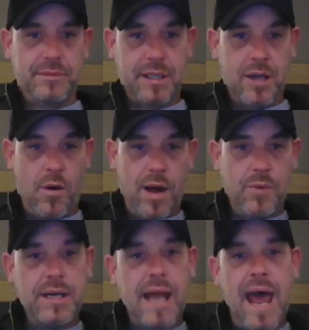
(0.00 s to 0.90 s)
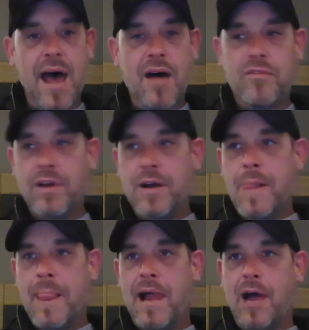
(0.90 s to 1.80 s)
I wouldn't
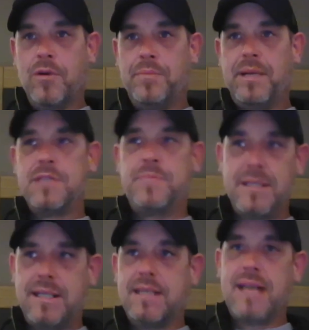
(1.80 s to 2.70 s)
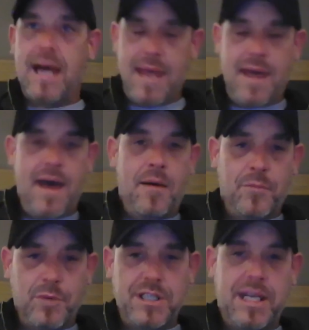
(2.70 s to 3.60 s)
be as busy as I
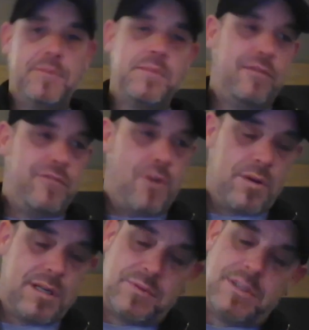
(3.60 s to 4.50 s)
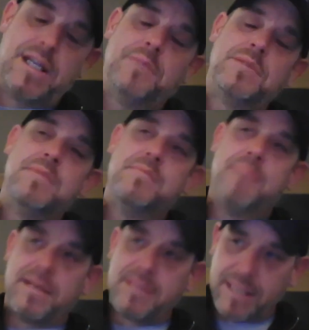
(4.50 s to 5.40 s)
am, which keeps me focused, which keeps me
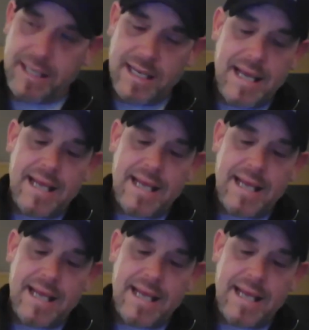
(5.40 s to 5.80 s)
mentally